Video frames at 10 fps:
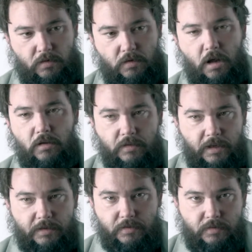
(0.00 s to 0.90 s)

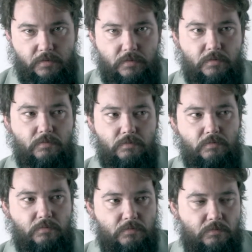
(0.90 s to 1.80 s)
colorless
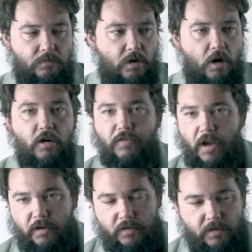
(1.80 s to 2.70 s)

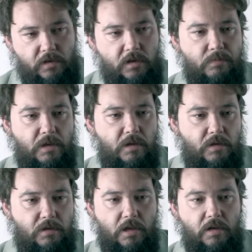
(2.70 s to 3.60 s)
artifact that can be,
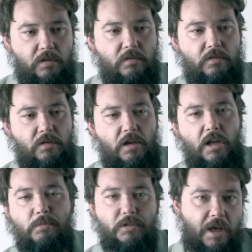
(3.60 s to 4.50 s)
that
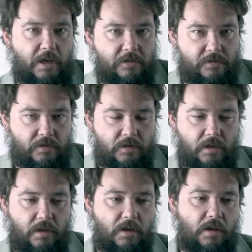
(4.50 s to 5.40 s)
enables haste.
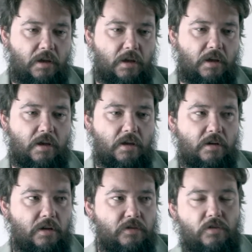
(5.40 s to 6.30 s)
And
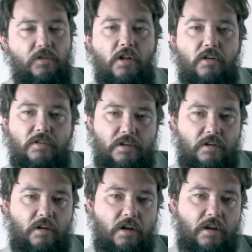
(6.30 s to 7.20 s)
in certain colors that
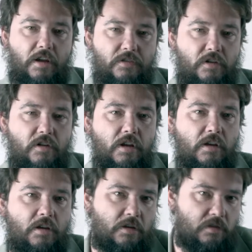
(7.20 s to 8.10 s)
are not as good at
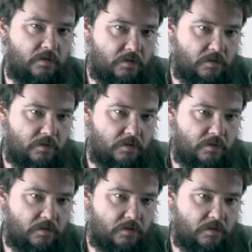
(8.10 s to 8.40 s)
getting